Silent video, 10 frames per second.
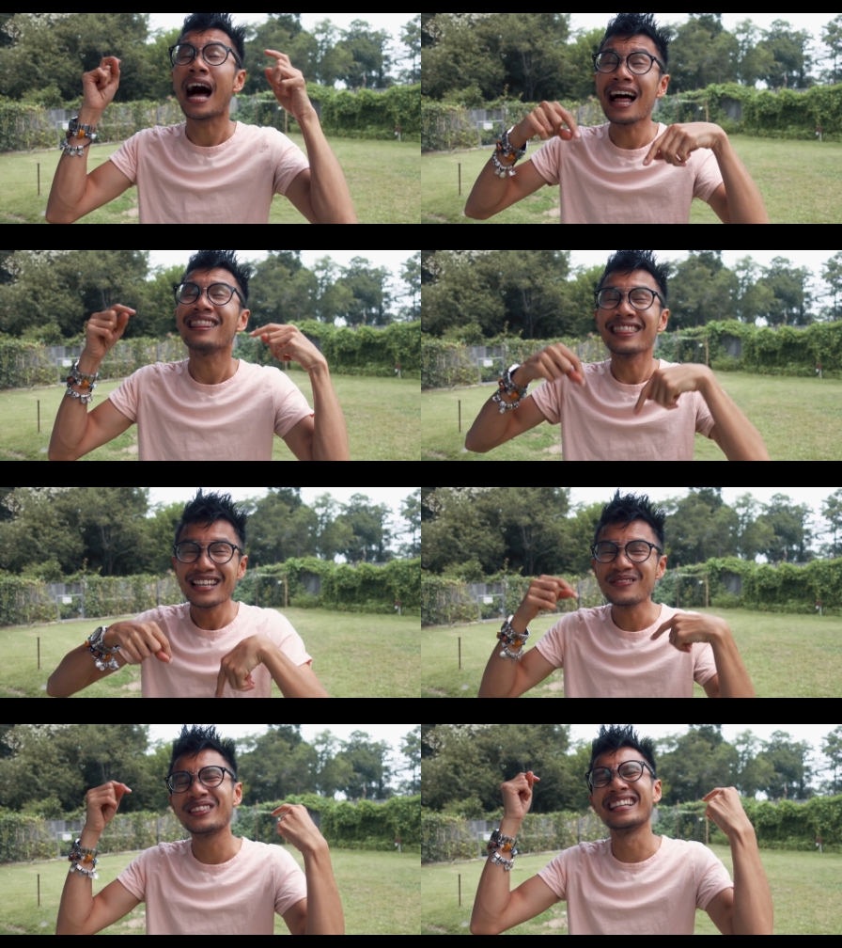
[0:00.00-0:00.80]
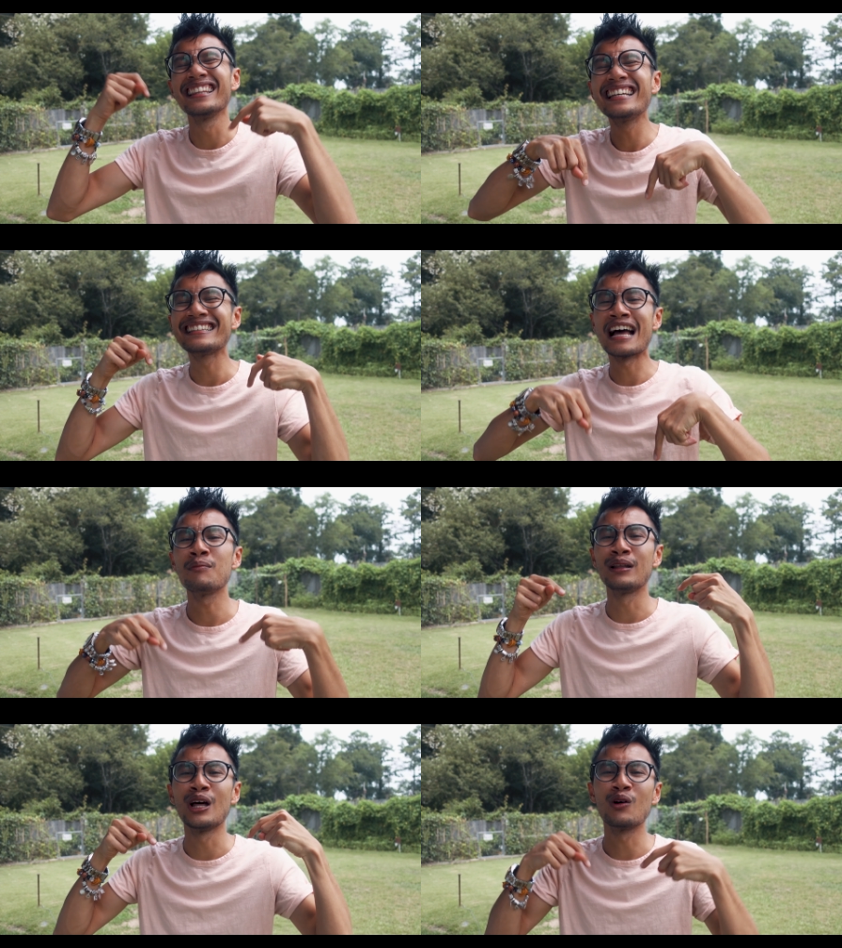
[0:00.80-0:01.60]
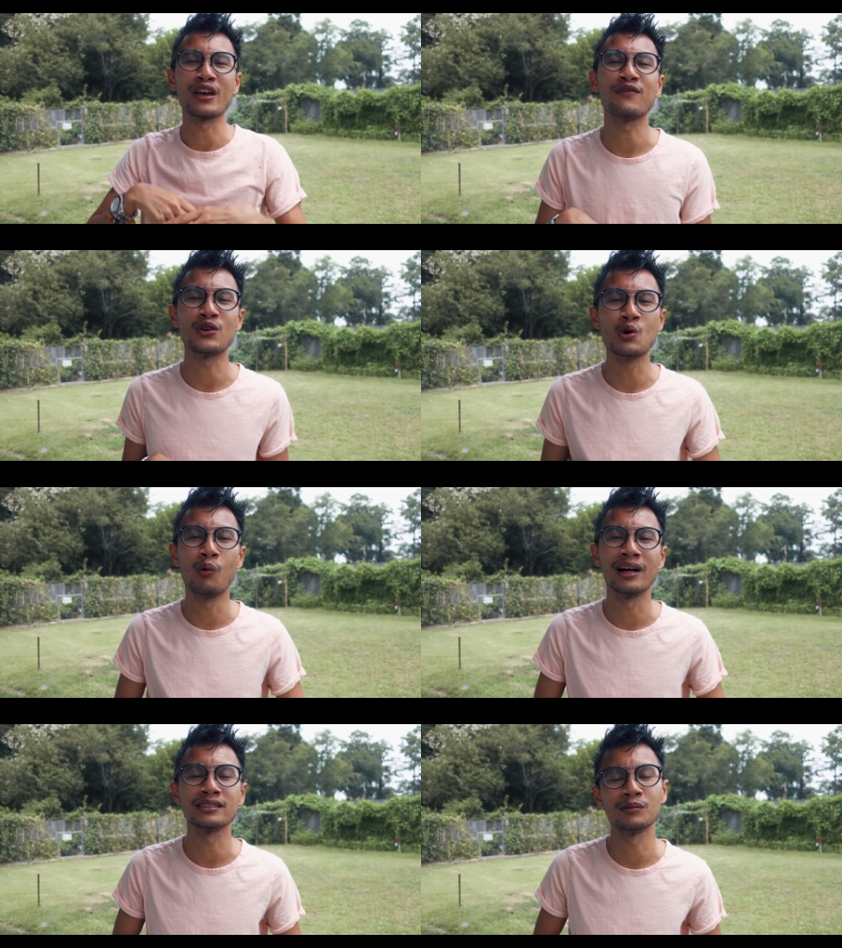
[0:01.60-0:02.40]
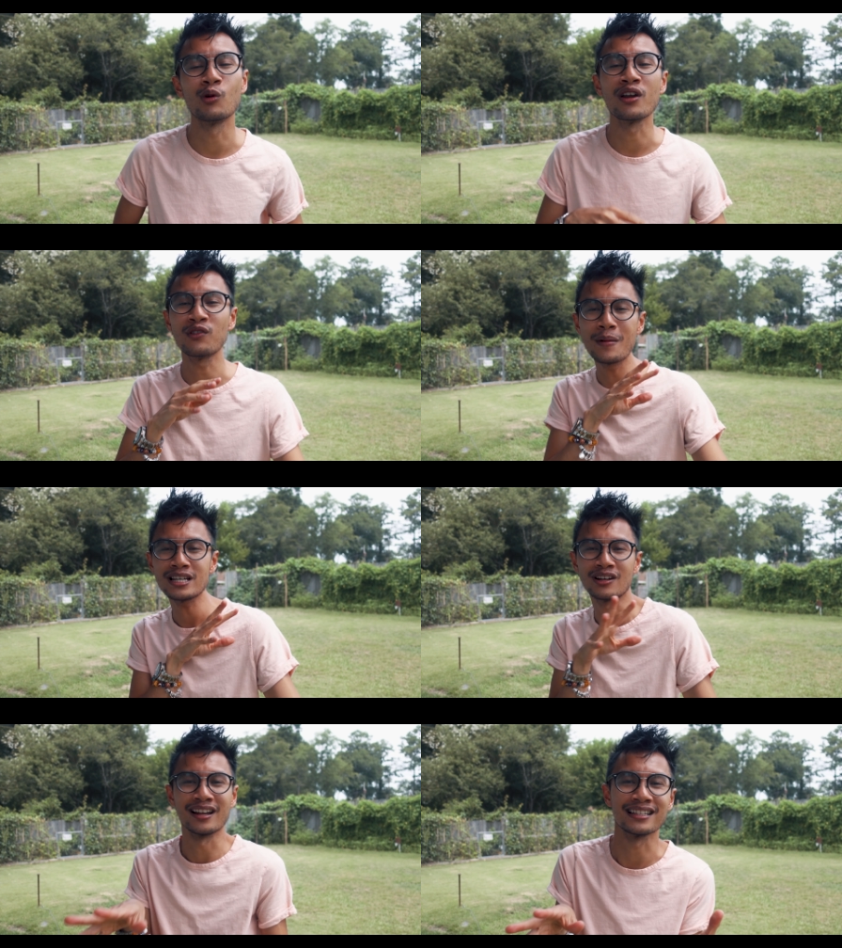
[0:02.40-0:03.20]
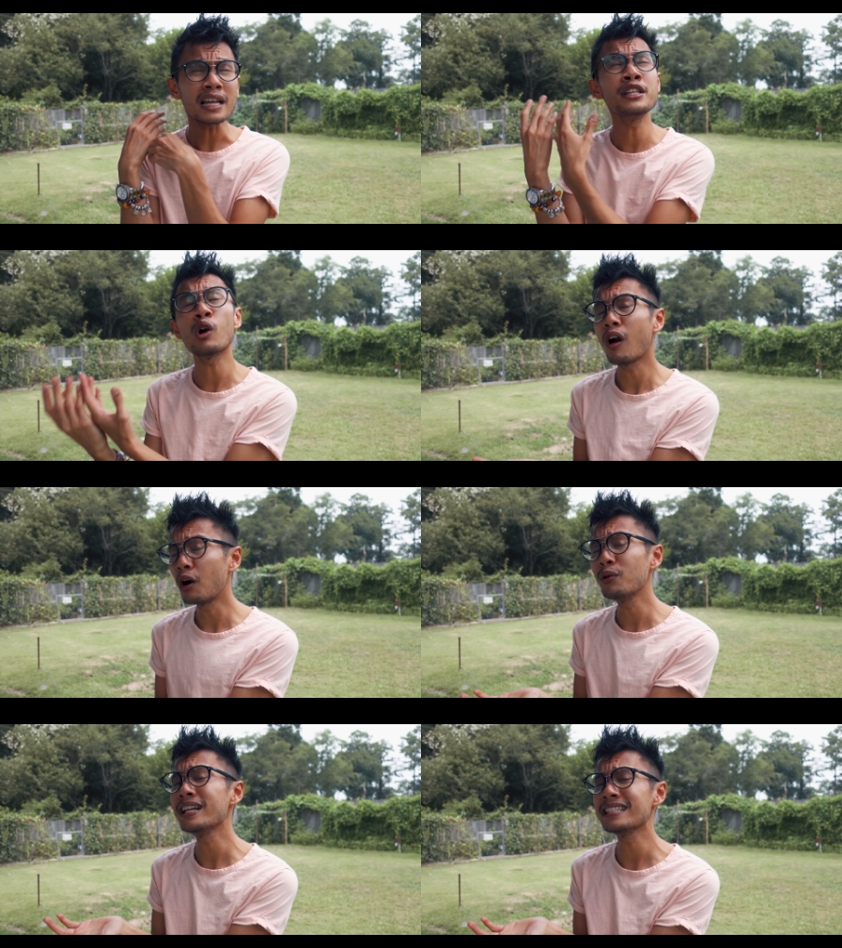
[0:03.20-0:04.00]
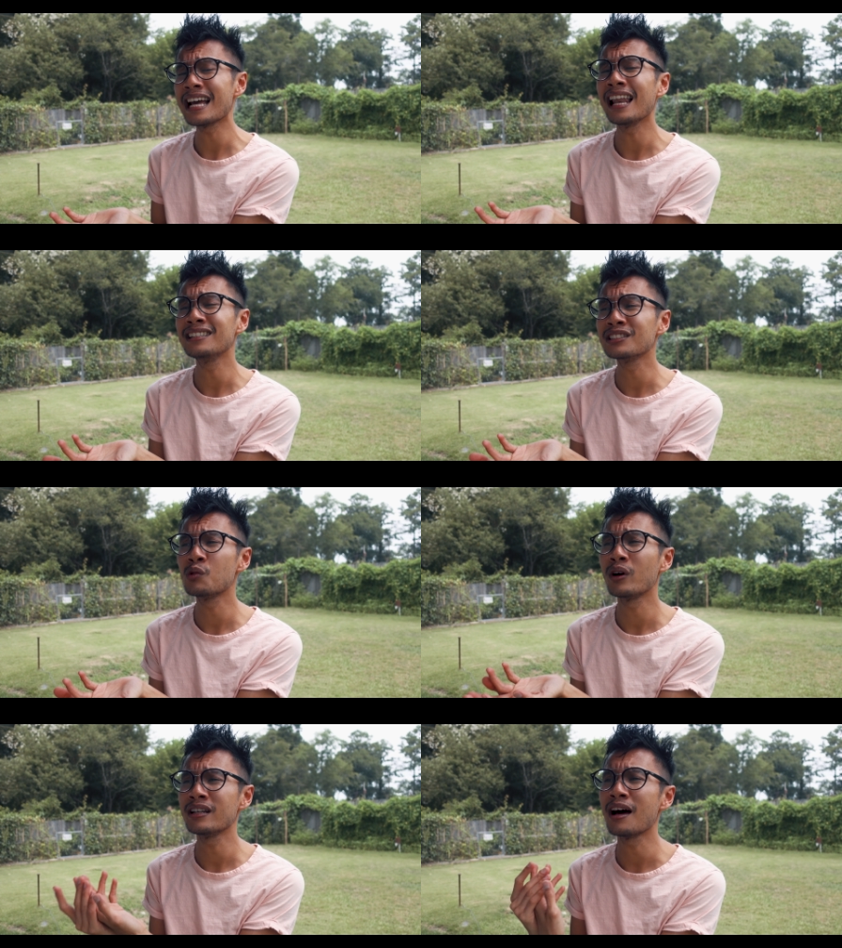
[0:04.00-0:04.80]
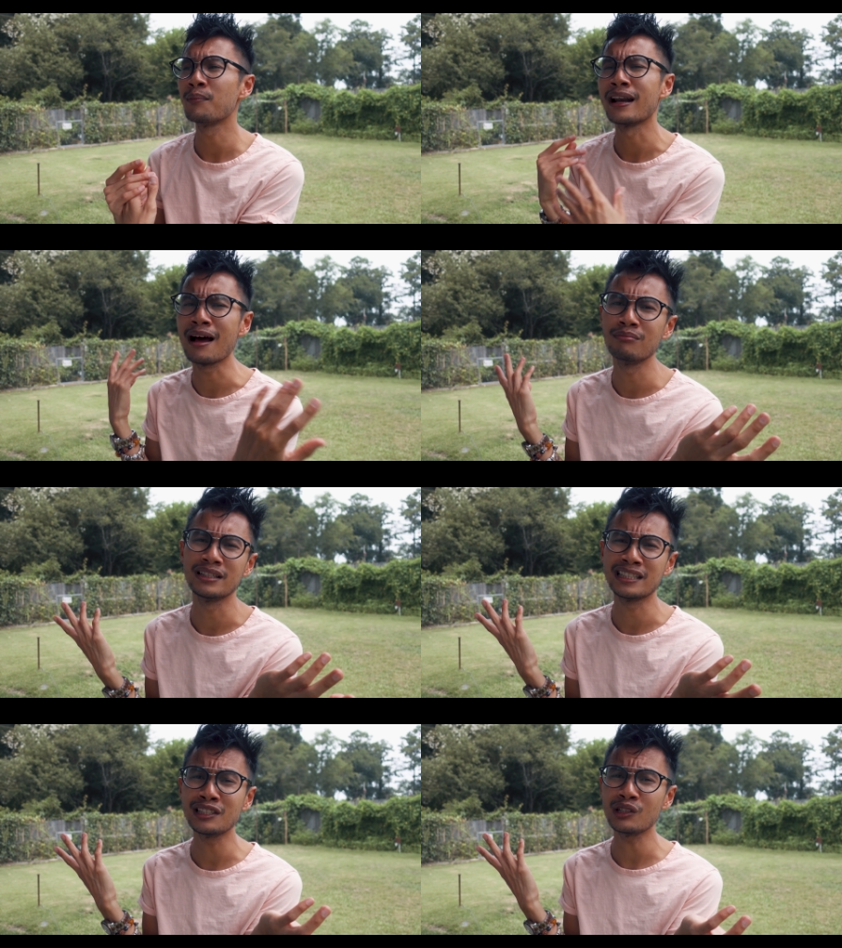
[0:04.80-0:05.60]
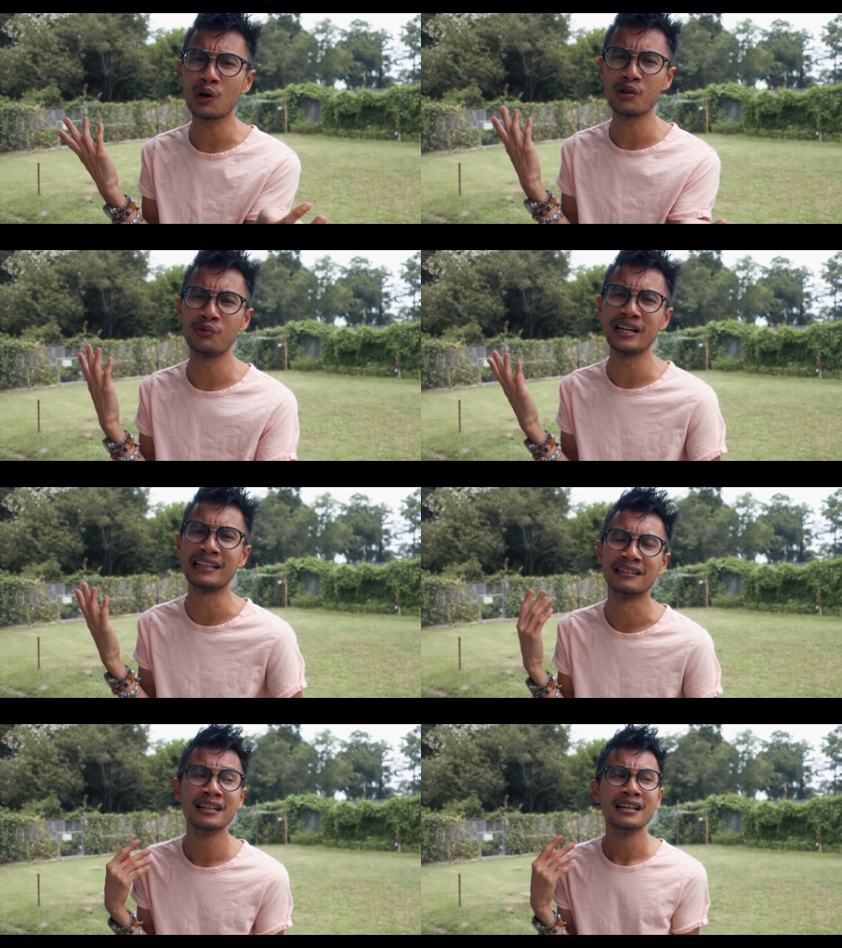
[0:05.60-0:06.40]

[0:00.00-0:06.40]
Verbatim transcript: I'll leave the link down below if you want some more information on it. And there are reading challenges and whatnot, but I'm essentially only reading,